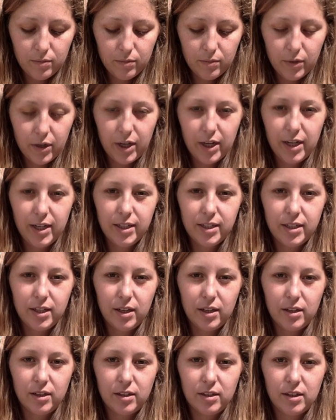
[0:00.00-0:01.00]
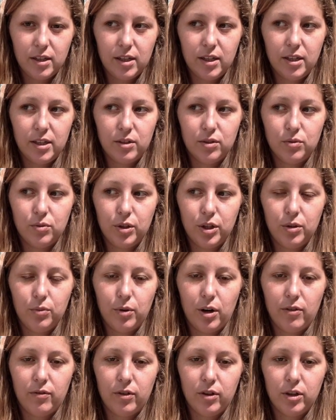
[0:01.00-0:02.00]
But it is really
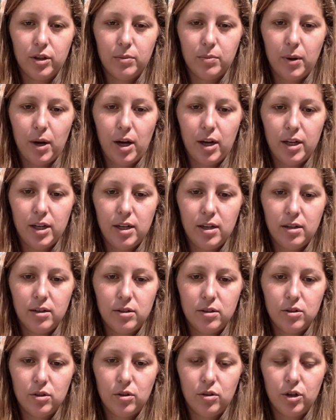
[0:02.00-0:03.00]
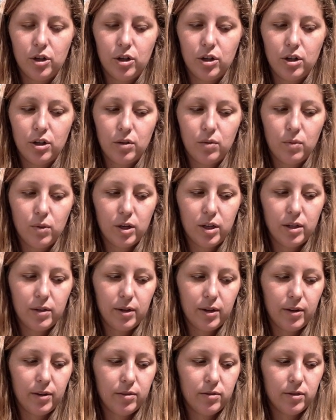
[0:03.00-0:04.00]
rough on the body. So you're going to want to
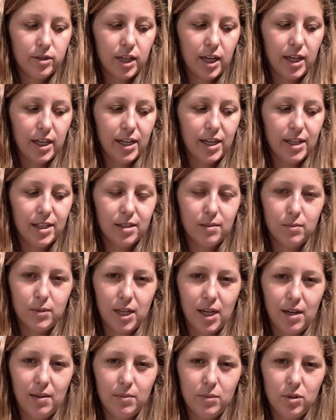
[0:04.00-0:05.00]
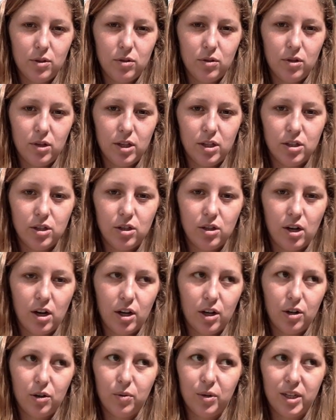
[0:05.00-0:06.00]
dedicate some time to do this. You're
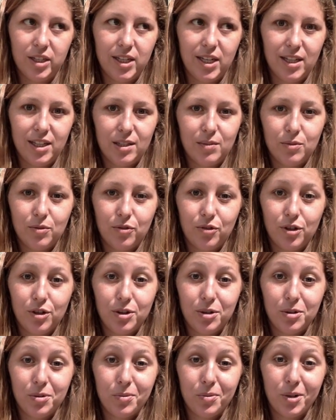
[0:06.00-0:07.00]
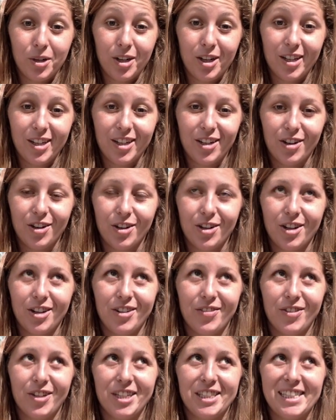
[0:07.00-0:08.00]
not going to want to take this before you go to work. You're going
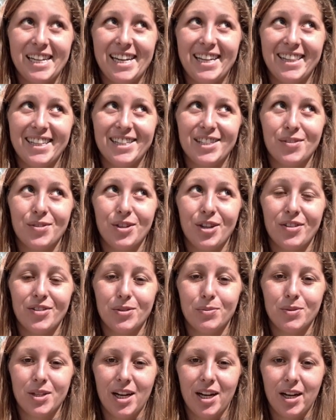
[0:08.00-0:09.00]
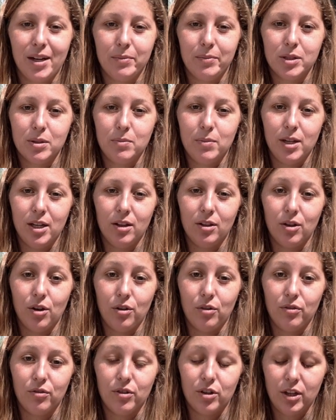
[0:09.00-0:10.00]
to want to take this when you have some time to be
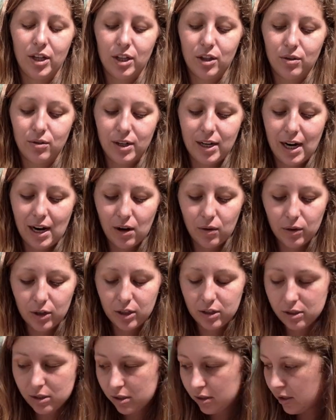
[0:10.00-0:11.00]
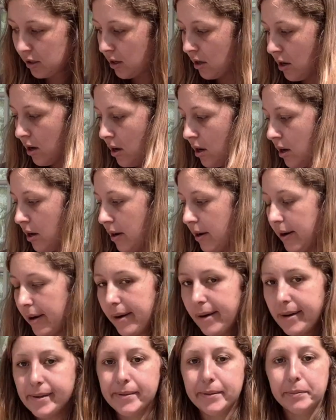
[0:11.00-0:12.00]
alone for like 3 hours.
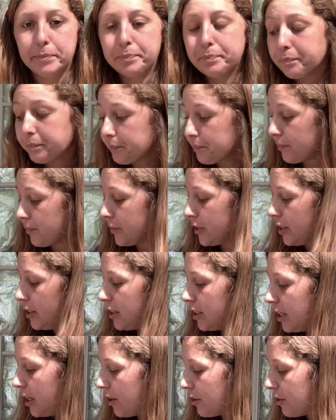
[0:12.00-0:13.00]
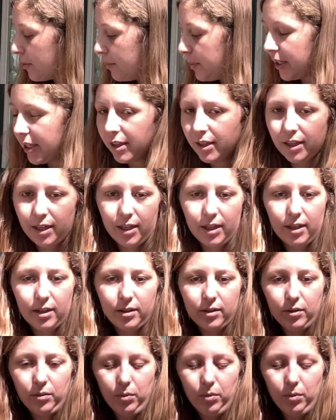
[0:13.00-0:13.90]
And the other big thing